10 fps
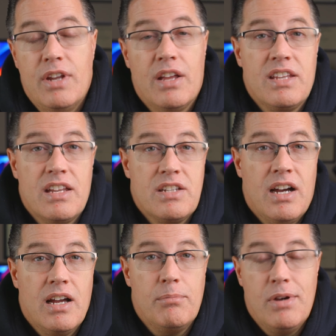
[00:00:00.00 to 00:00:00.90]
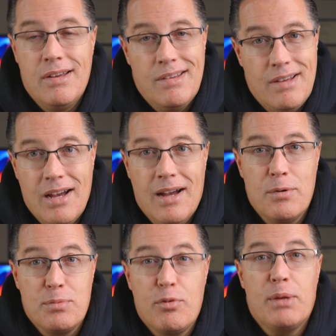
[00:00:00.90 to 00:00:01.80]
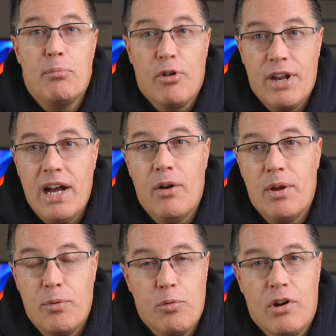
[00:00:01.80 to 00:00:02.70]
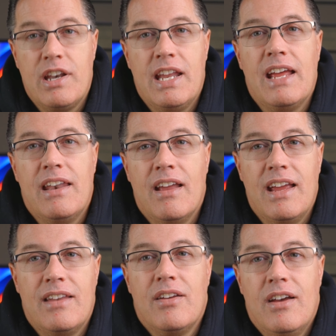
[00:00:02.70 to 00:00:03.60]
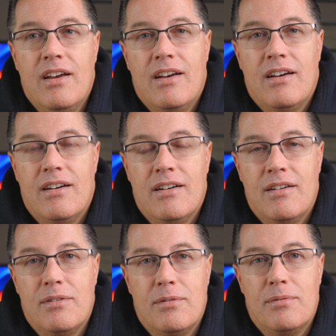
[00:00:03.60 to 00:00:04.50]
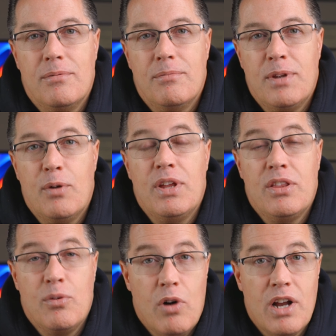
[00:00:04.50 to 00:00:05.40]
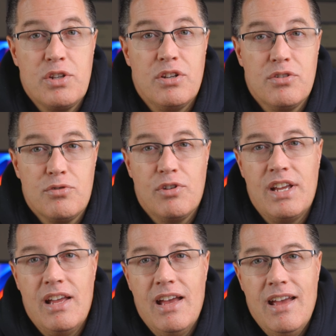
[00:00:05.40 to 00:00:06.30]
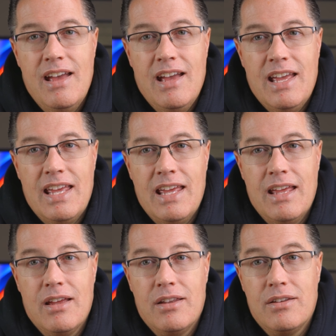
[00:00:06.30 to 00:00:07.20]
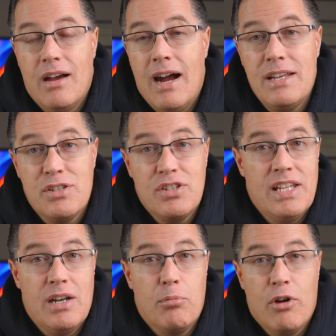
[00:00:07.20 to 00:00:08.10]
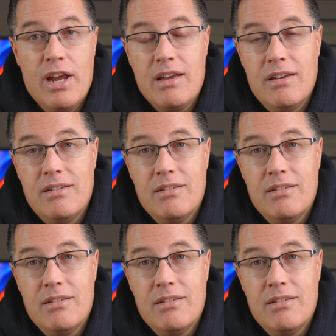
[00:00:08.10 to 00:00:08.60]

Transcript: Now at that time, I was pretty burnt out. I was working day and night, in the watch industry, and I just needed a break.